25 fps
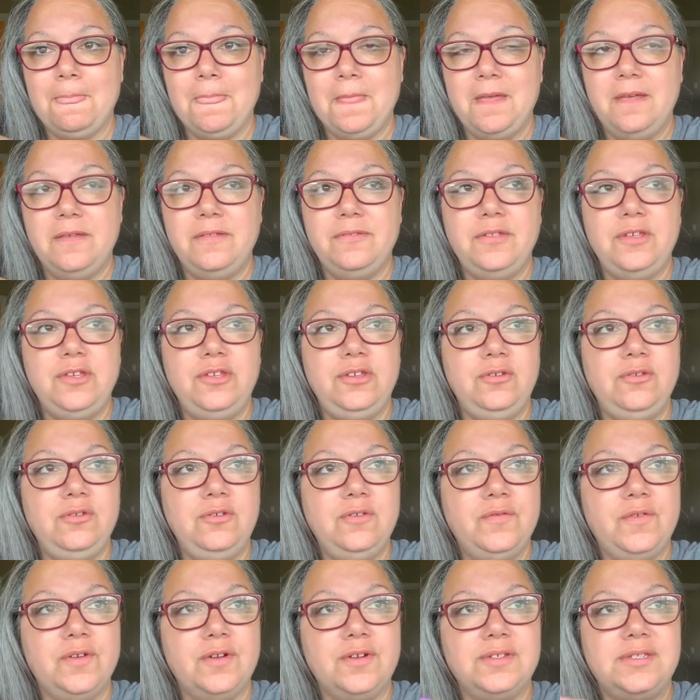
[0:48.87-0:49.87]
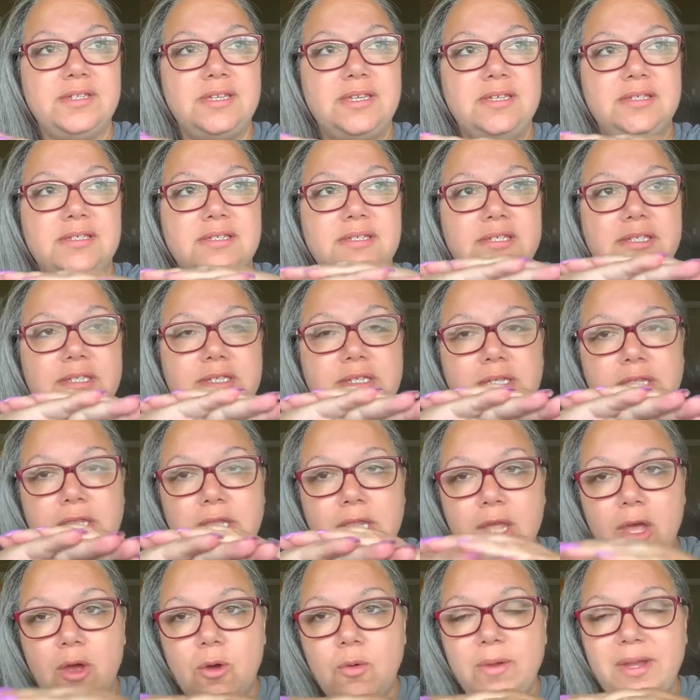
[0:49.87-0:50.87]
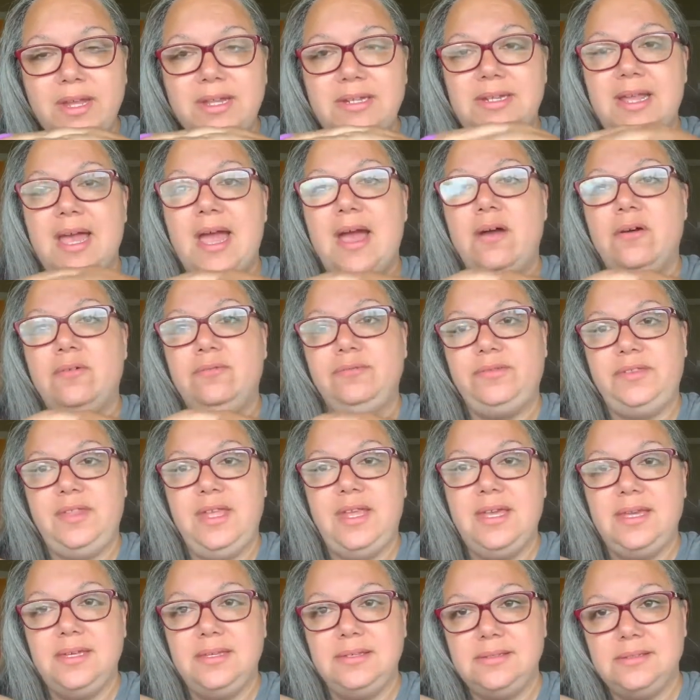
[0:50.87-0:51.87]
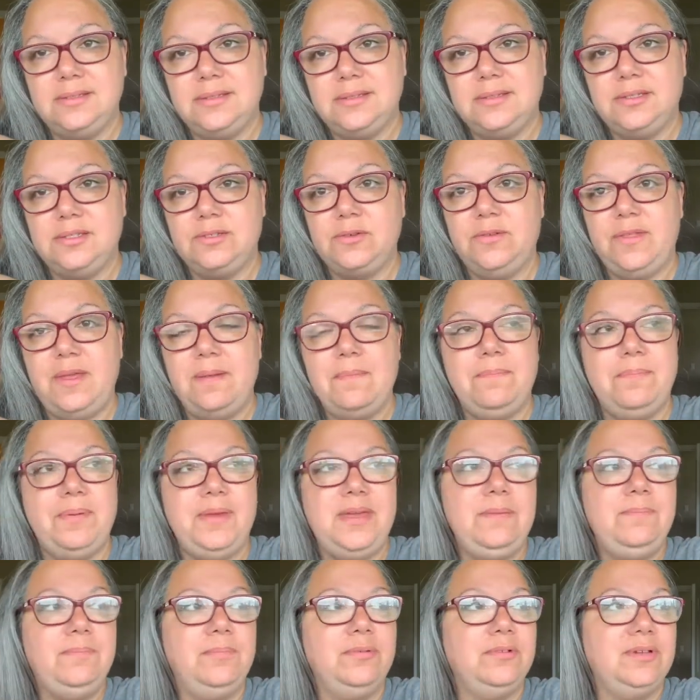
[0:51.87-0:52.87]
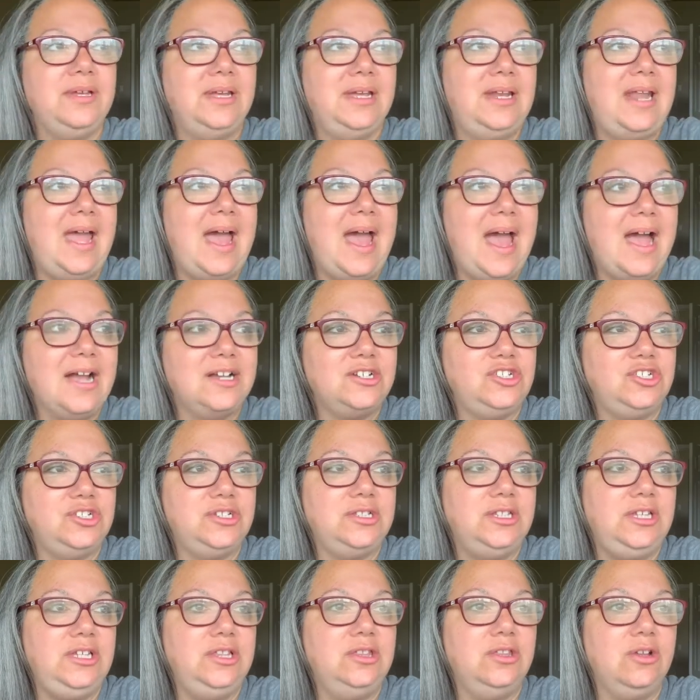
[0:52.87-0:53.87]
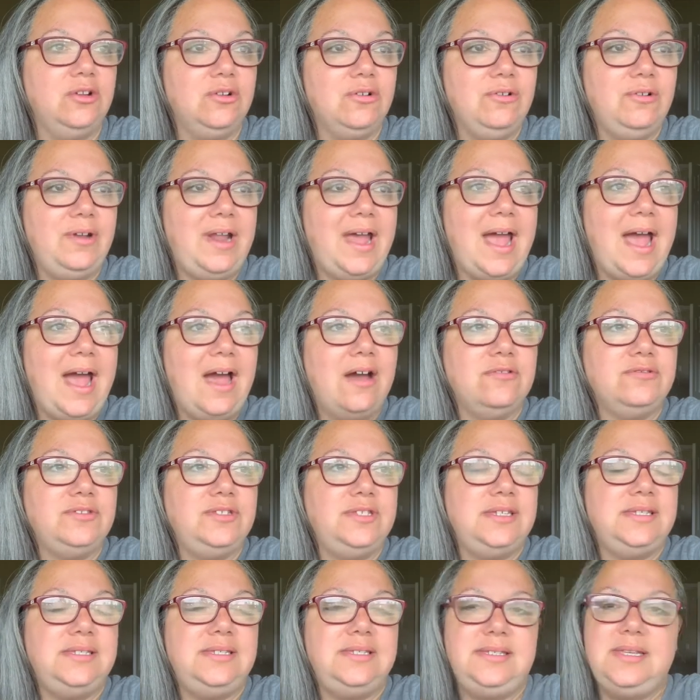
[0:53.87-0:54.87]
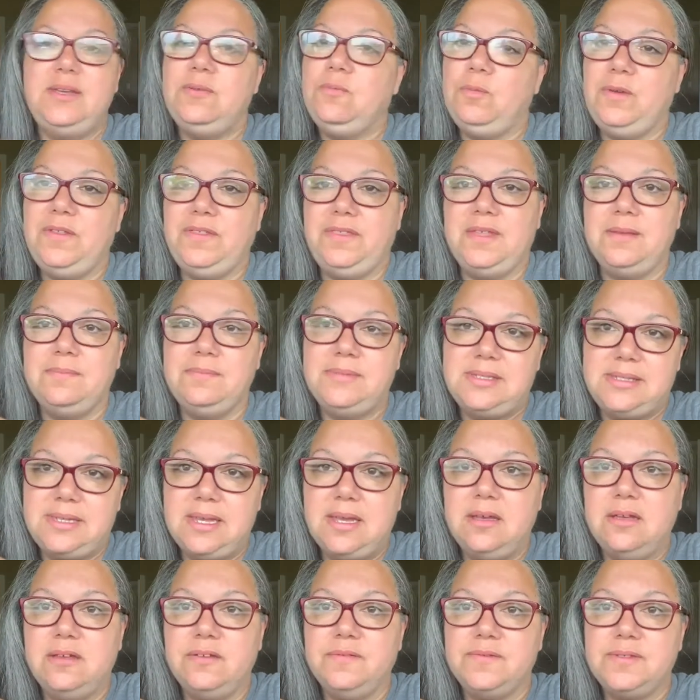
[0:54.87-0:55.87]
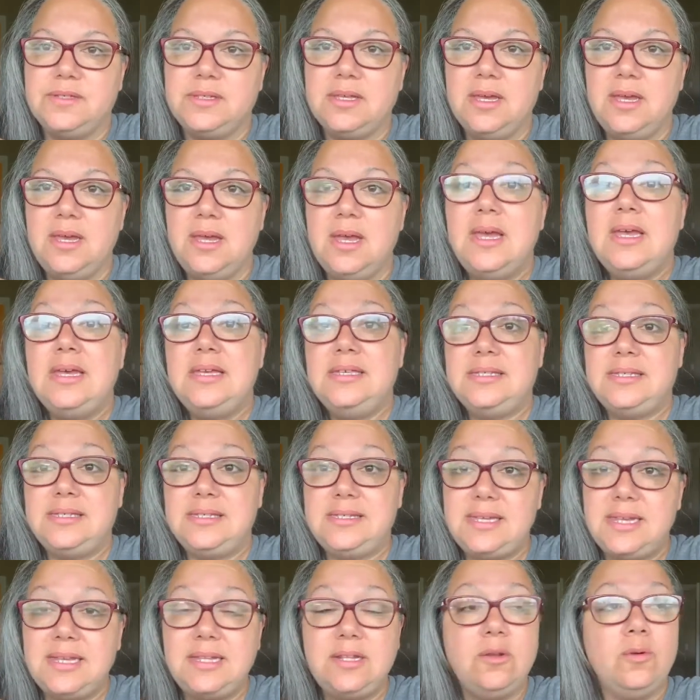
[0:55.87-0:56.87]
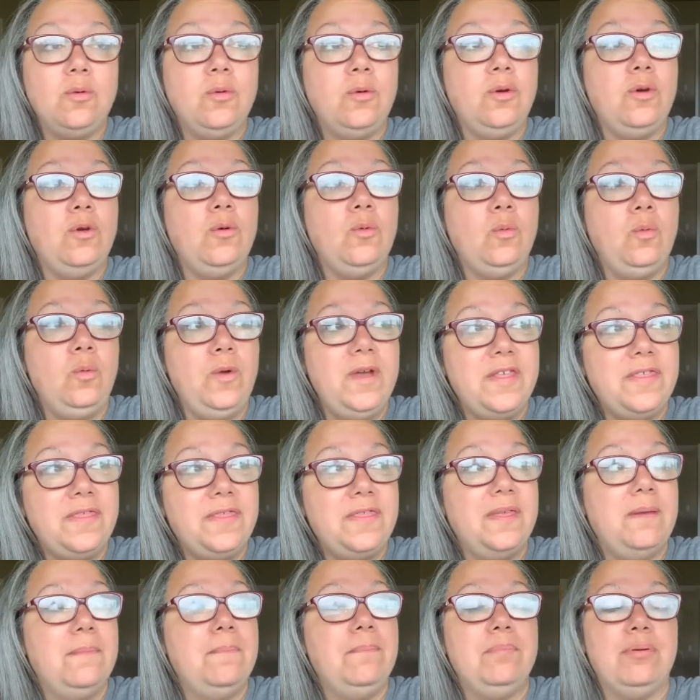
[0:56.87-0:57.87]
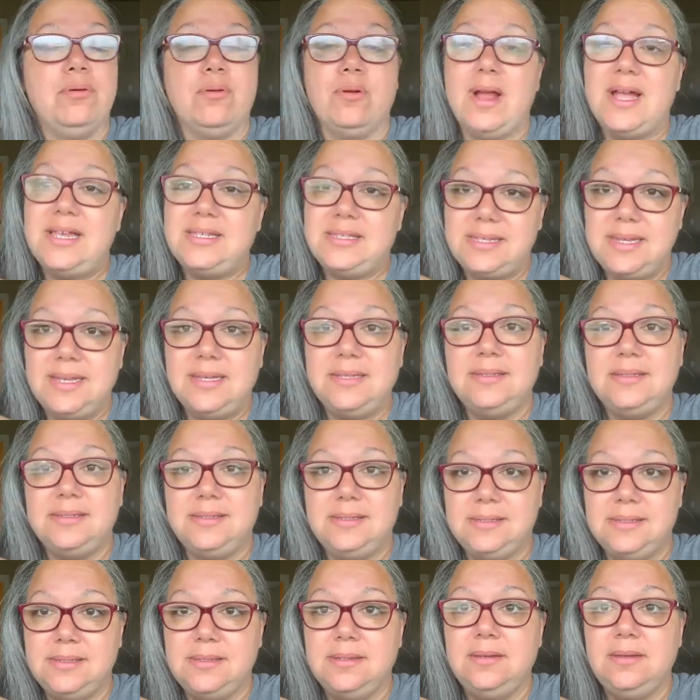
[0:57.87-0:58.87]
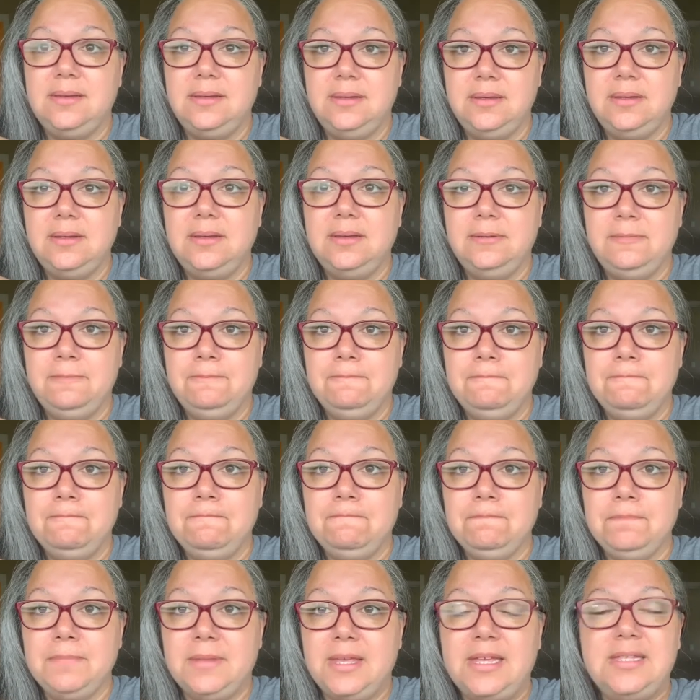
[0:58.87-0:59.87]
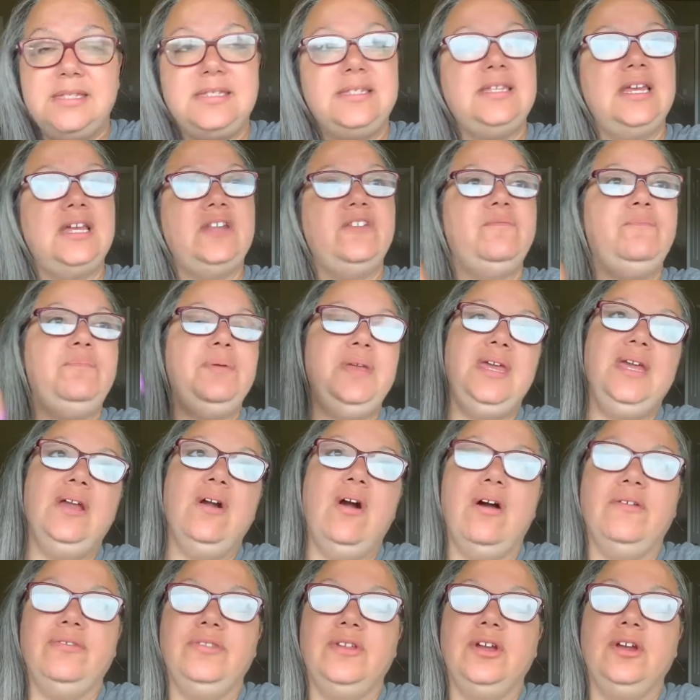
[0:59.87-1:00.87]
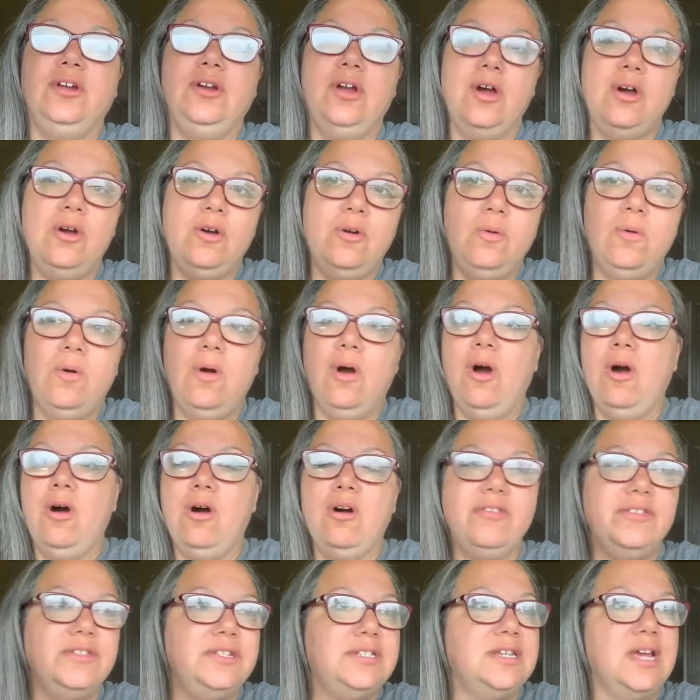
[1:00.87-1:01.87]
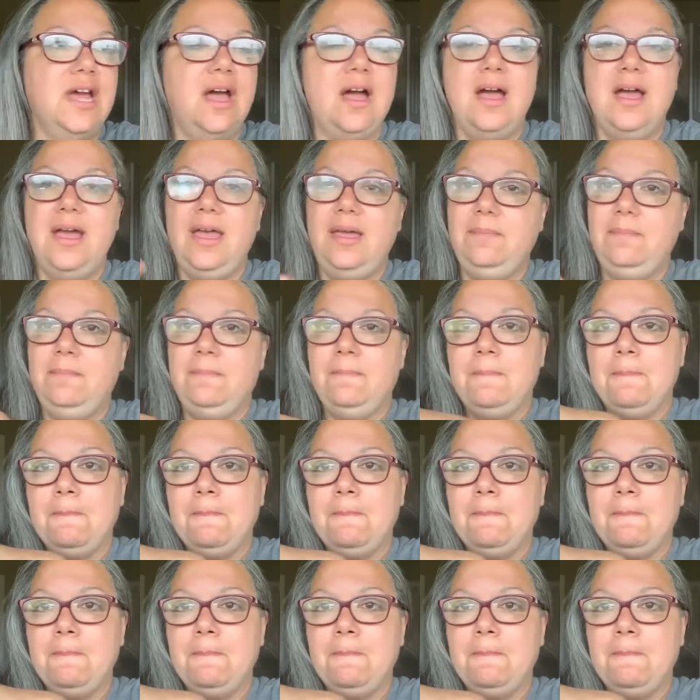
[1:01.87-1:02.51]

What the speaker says: The universe is slowing down things so that people can actually learn how to sit with themselves, sit with presence, instead of being on the go all the time.